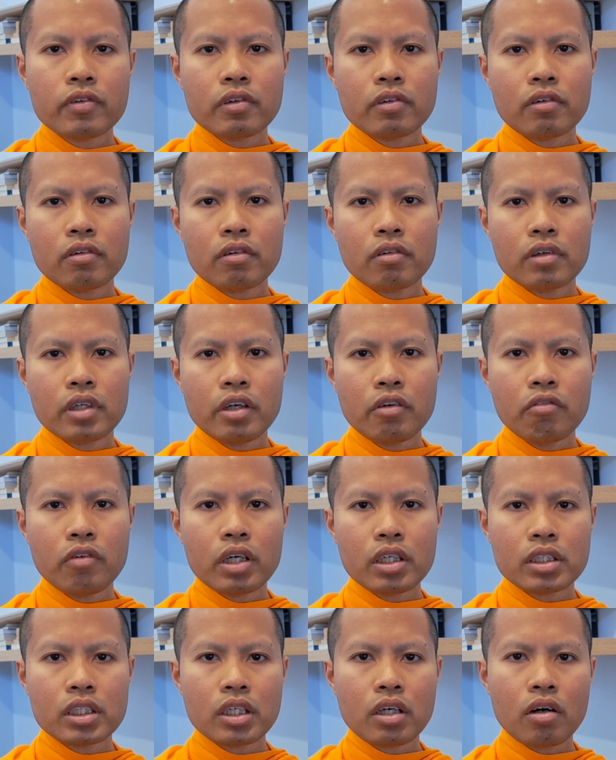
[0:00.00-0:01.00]
to
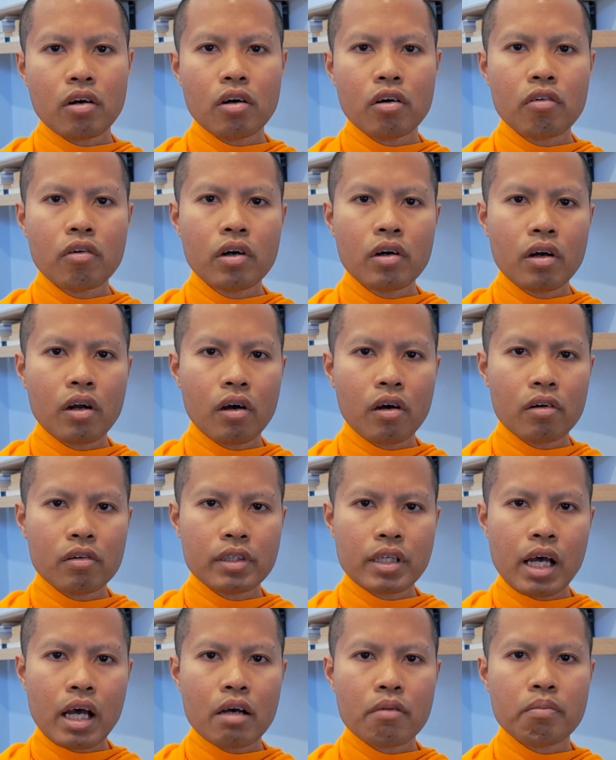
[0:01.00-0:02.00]
reverse the overall
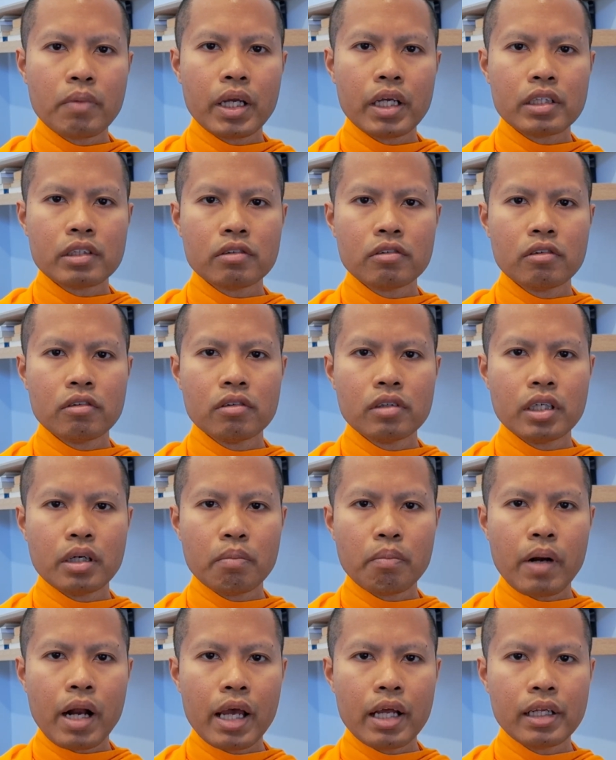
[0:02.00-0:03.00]
damage to the
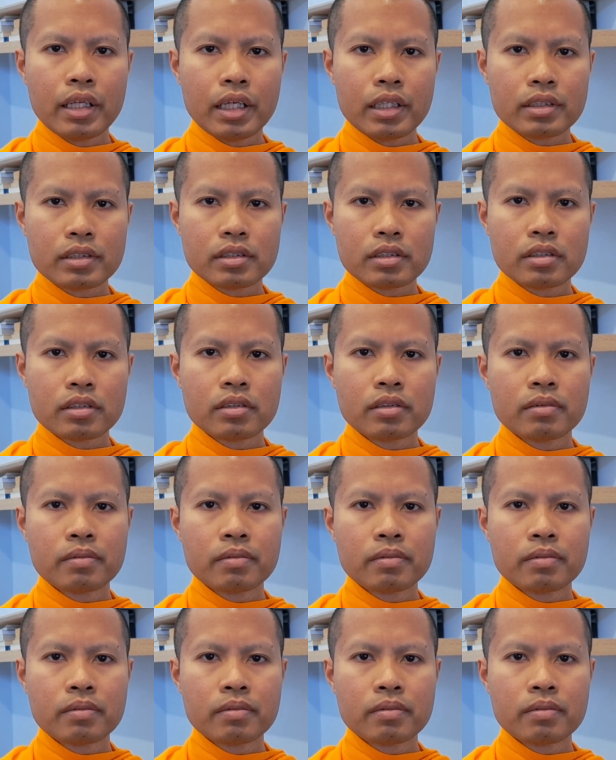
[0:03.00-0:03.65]
planet.